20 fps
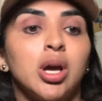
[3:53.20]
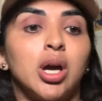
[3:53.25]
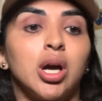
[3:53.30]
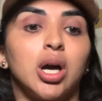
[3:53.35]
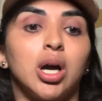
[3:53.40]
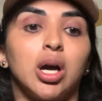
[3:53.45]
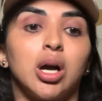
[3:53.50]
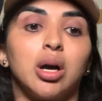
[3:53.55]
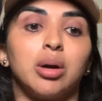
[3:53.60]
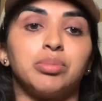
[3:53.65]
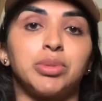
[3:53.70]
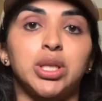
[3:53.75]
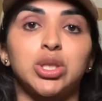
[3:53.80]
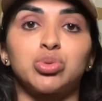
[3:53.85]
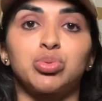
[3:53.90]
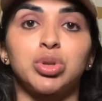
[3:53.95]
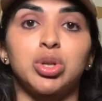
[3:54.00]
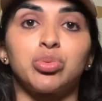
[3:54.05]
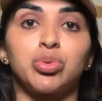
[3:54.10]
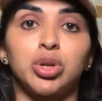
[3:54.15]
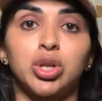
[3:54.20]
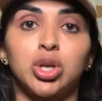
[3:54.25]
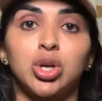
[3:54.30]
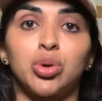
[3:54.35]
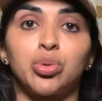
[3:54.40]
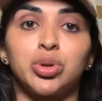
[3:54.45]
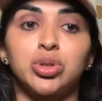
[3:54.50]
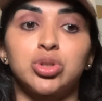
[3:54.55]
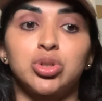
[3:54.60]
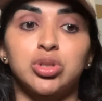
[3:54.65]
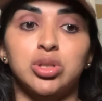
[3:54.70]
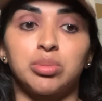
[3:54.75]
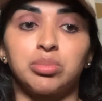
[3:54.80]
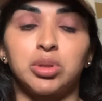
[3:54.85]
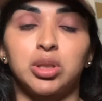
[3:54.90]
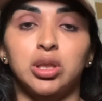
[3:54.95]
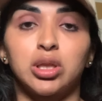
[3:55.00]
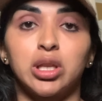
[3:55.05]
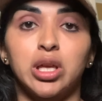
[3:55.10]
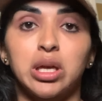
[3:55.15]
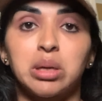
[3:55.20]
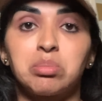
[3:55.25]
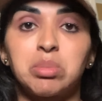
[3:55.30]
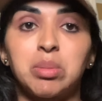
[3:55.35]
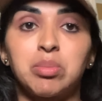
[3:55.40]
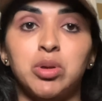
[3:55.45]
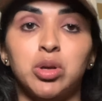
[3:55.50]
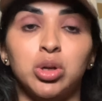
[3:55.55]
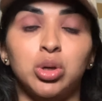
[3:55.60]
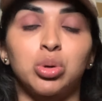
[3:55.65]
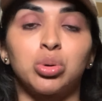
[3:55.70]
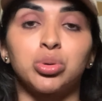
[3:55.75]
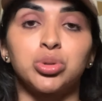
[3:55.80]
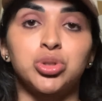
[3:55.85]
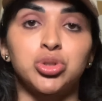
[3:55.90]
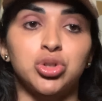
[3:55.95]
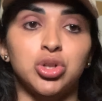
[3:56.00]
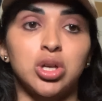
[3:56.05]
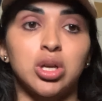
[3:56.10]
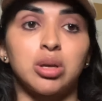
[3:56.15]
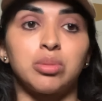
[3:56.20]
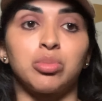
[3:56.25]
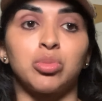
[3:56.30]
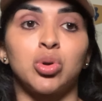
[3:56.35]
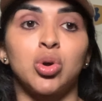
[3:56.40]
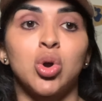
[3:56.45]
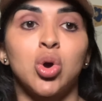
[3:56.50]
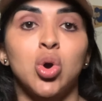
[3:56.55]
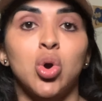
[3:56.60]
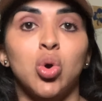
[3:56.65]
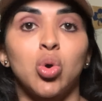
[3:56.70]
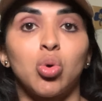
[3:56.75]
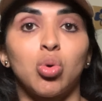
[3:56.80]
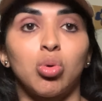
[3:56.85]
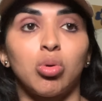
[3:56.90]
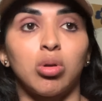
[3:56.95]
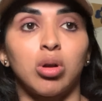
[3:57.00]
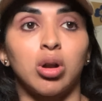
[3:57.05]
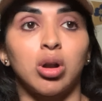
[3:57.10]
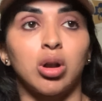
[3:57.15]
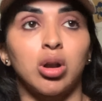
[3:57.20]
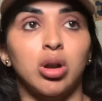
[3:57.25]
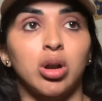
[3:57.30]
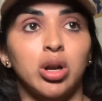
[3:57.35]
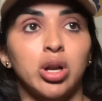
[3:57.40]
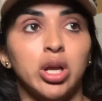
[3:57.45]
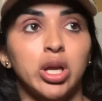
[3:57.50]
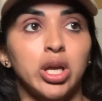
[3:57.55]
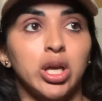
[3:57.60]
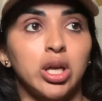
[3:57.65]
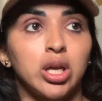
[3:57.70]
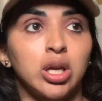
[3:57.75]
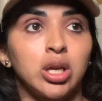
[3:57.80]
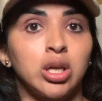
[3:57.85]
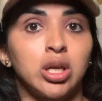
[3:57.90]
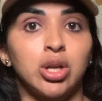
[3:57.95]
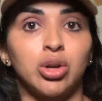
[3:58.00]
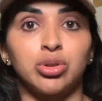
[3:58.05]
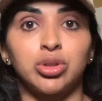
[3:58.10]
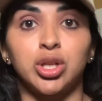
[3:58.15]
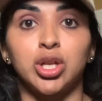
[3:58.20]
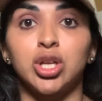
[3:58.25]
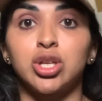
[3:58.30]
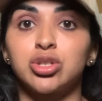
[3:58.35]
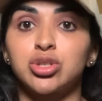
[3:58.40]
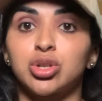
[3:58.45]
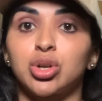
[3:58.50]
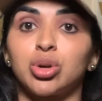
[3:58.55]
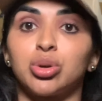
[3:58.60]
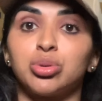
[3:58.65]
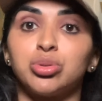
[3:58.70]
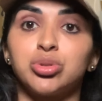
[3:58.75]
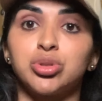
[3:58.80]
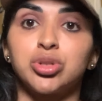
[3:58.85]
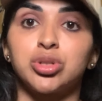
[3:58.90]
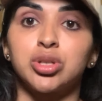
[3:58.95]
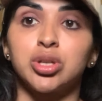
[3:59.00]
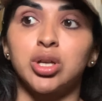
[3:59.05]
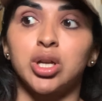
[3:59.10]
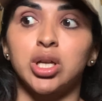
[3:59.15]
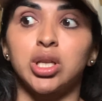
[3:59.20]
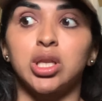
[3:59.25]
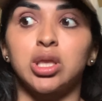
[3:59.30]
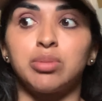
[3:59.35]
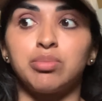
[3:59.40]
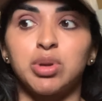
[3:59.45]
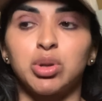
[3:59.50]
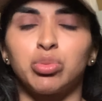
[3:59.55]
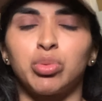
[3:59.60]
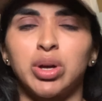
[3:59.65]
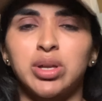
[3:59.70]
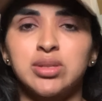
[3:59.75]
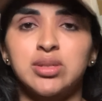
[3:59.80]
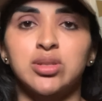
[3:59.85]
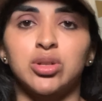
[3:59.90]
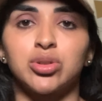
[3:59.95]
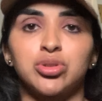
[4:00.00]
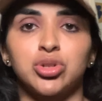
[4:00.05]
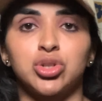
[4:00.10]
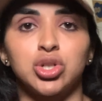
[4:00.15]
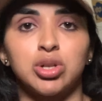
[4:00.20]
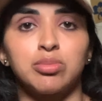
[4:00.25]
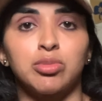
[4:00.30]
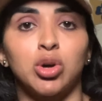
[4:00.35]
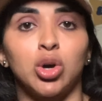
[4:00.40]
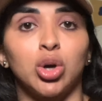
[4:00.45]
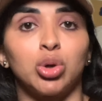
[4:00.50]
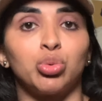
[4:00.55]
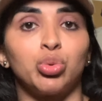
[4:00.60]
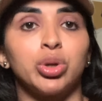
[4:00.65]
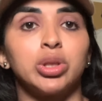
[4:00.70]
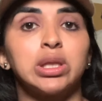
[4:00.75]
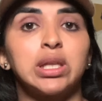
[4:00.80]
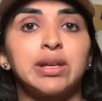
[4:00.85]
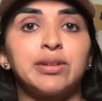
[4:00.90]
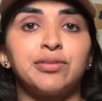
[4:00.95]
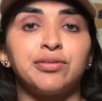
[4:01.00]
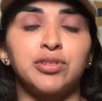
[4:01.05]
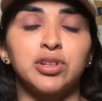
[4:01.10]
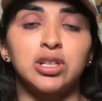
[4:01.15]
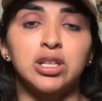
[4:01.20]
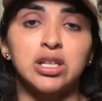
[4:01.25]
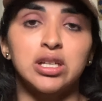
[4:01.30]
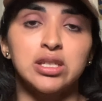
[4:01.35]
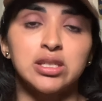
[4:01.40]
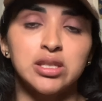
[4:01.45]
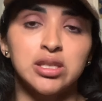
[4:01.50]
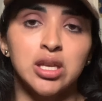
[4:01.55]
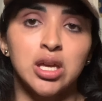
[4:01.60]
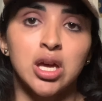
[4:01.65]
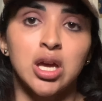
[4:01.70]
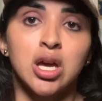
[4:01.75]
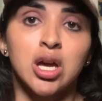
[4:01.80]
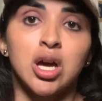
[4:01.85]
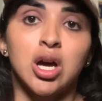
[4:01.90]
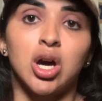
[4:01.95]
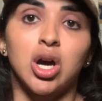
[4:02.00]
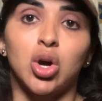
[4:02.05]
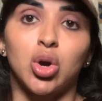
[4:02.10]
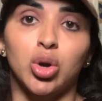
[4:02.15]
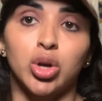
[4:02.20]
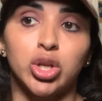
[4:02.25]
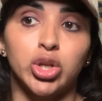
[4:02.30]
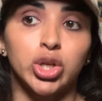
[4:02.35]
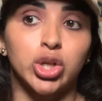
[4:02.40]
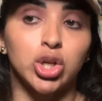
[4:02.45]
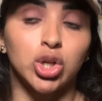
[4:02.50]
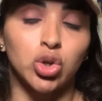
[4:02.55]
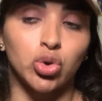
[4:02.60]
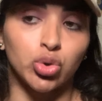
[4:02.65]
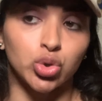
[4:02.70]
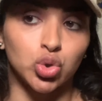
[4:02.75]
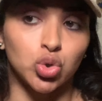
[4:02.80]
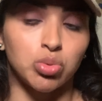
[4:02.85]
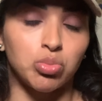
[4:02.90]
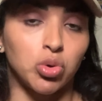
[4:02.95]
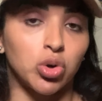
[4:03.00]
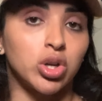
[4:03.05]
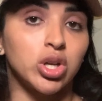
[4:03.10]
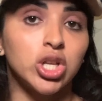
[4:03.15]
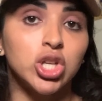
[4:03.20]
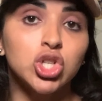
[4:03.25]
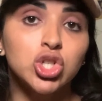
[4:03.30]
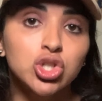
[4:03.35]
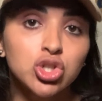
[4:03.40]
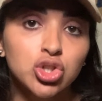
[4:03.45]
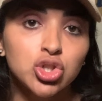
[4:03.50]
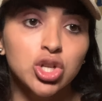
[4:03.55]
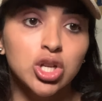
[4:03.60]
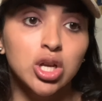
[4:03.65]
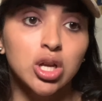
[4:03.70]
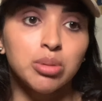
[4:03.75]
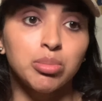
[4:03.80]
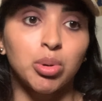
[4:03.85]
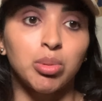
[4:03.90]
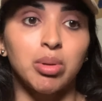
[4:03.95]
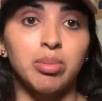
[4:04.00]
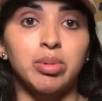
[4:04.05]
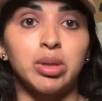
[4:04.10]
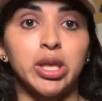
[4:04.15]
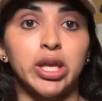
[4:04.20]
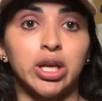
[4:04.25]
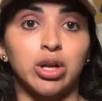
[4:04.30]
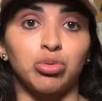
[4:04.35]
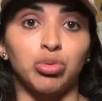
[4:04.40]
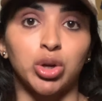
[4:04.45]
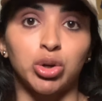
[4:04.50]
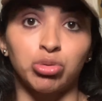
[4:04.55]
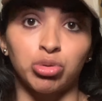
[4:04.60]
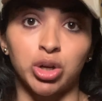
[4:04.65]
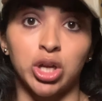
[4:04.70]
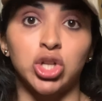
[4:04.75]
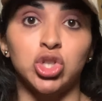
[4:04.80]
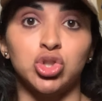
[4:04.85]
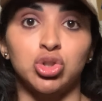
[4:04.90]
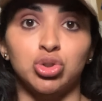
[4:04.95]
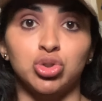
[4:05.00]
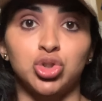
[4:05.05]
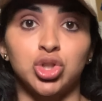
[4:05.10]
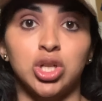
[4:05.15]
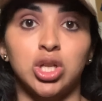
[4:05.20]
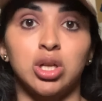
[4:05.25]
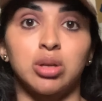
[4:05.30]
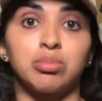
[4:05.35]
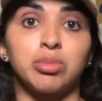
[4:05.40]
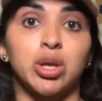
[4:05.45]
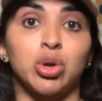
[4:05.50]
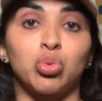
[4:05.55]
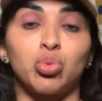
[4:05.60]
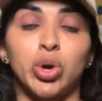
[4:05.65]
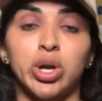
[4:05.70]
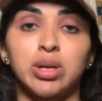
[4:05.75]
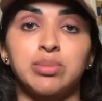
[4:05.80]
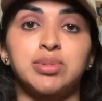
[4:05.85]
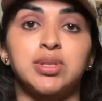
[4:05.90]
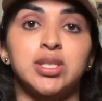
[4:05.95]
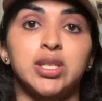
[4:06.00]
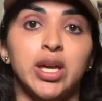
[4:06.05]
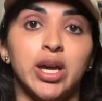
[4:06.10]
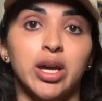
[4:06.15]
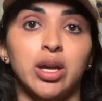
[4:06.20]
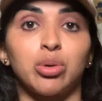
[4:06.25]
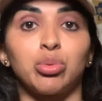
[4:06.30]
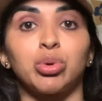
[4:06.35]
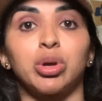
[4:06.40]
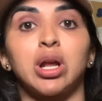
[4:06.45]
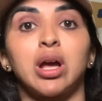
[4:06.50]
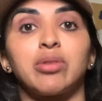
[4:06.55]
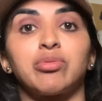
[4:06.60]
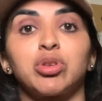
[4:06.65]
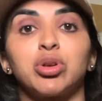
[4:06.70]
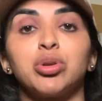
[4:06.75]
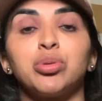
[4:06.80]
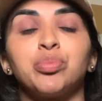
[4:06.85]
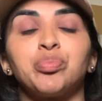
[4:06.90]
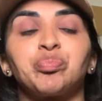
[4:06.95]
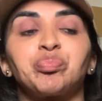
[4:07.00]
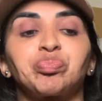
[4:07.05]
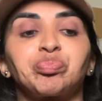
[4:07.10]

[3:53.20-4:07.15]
Um, that's when you wanna go into something like maybe a Gold's Gym or a, here on the East Coast and in the Midwest, a gym called One Life Fitness, or you can go to a more niche gym or maybe like a recreational gym, like YMCA, what have you